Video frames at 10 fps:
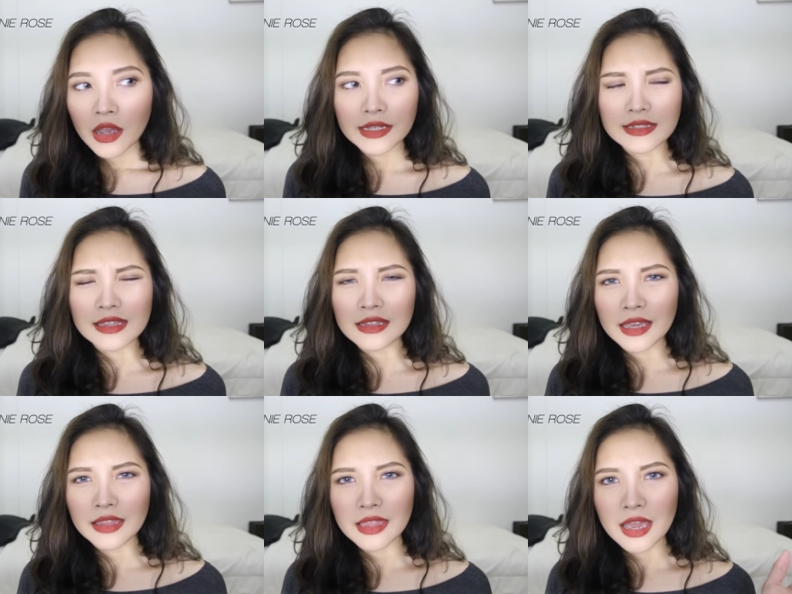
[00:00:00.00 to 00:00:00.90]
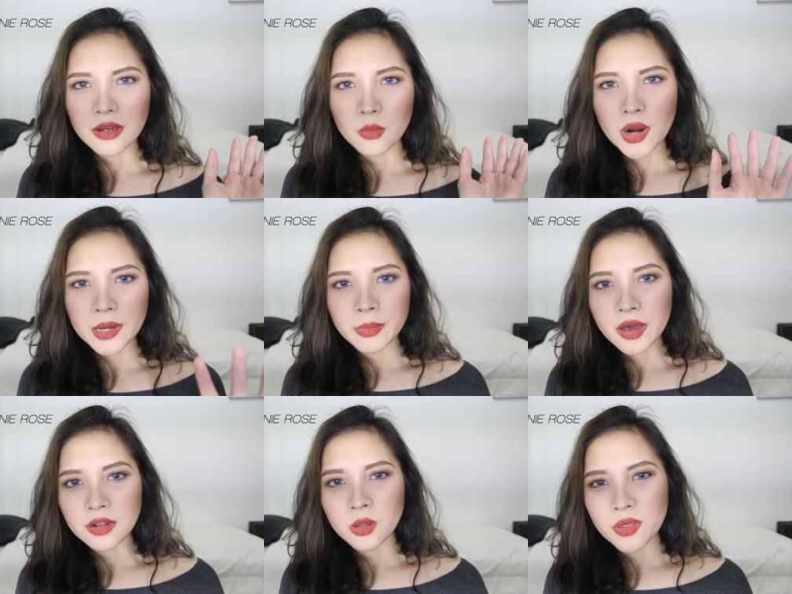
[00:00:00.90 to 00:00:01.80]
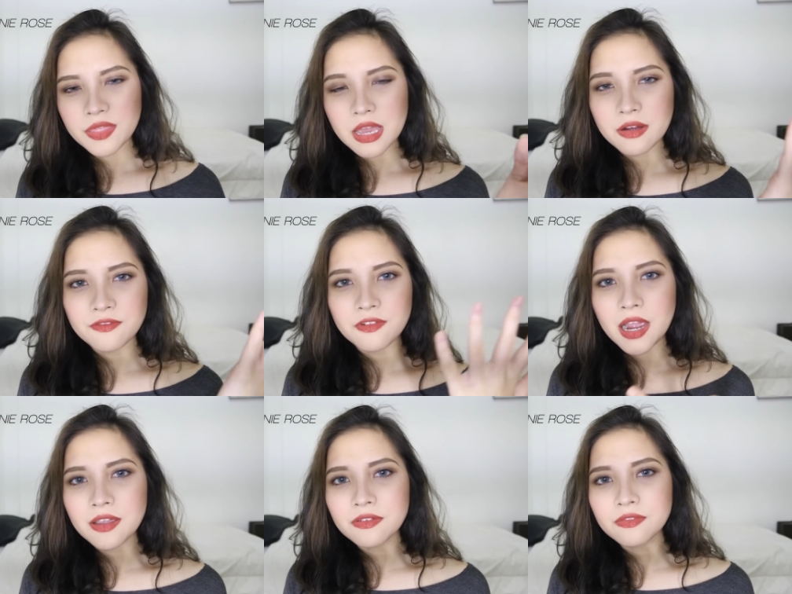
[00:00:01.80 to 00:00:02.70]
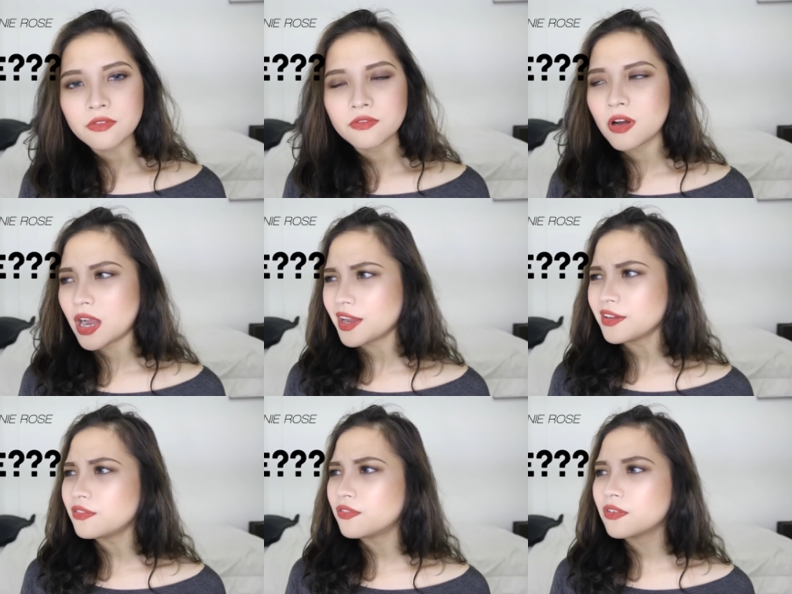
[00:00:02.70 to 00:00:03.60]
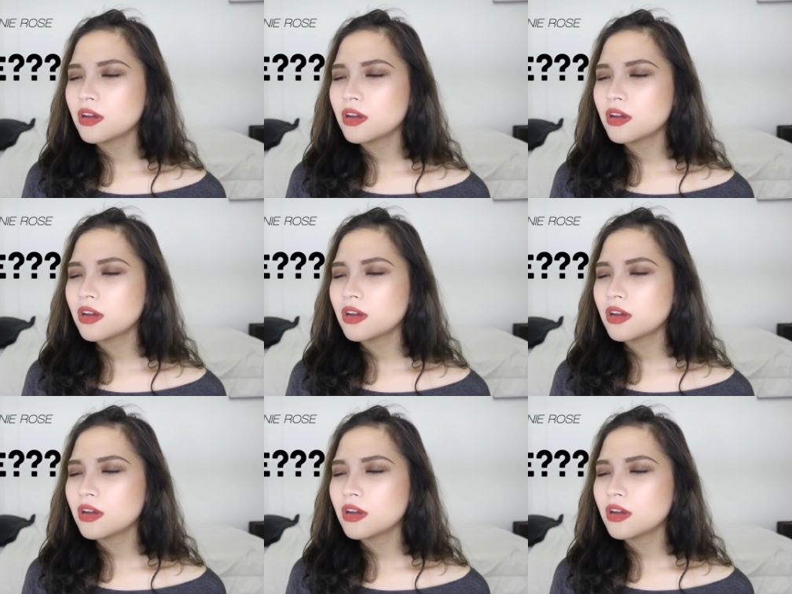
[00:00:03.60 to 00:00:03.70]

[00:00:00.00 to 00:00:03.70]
It's in like that white bottle with that five, five